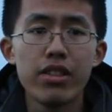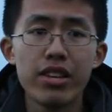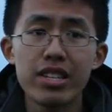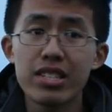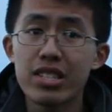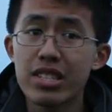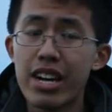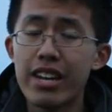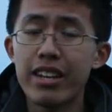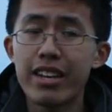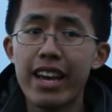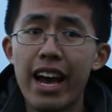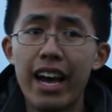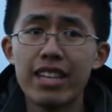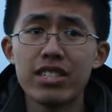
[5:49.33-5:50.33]
This kind of
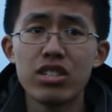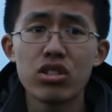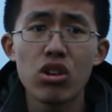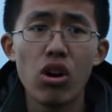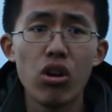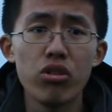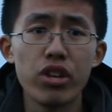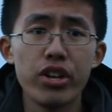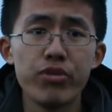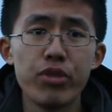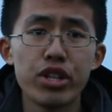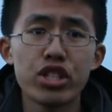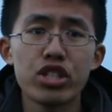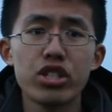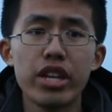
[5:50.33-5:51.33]
gas is called
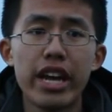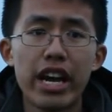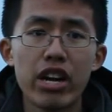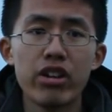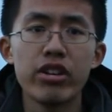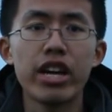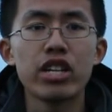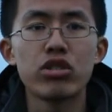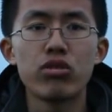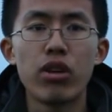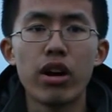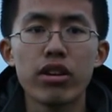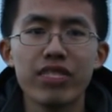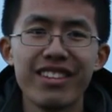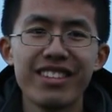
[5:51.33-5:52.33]
enriched air
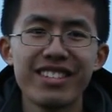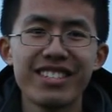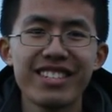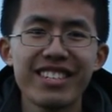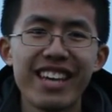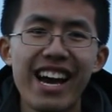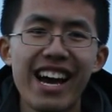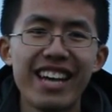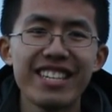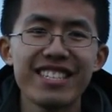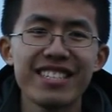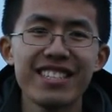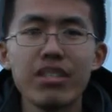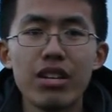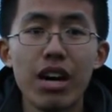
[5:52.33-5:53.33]
nitrox. This
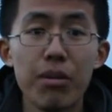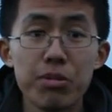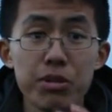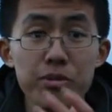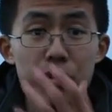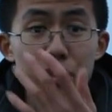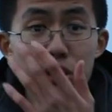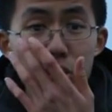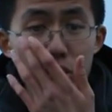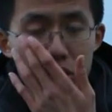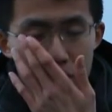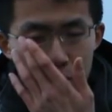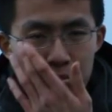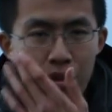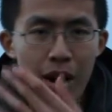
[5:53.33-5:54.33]
gas helps
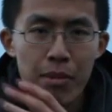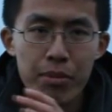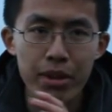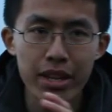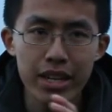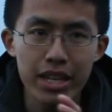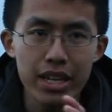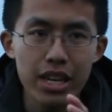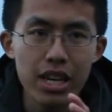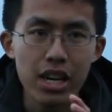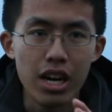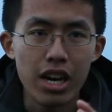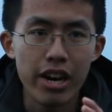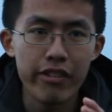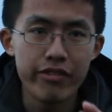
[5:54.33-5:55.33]
reduce the probability
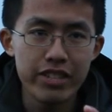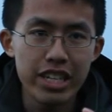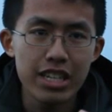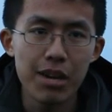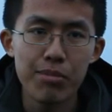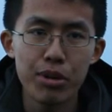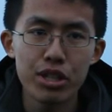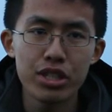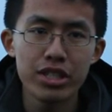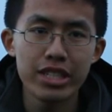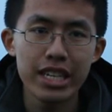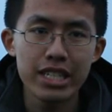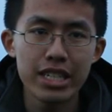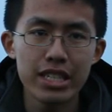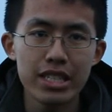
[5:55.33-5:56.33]
of decompression
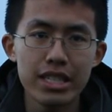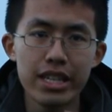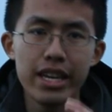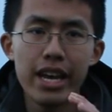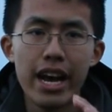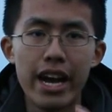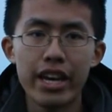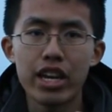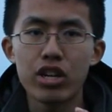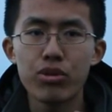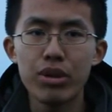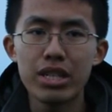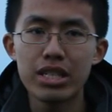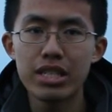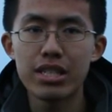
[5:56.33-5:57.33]
sickness and
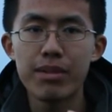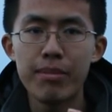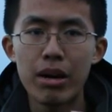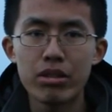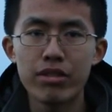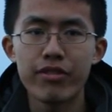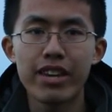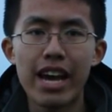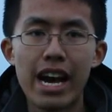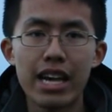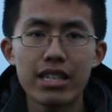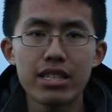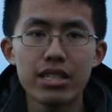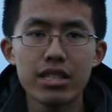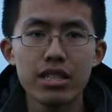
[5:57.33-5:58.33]
increase the amount of
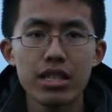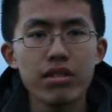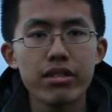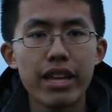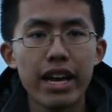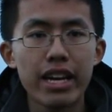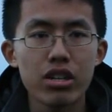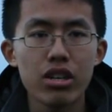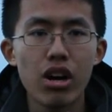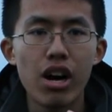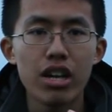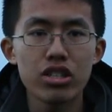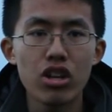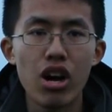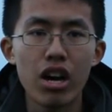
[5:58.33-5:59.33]
gas that
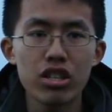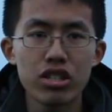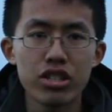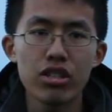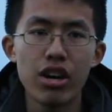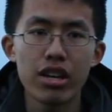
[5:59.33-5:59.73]
cause oxygen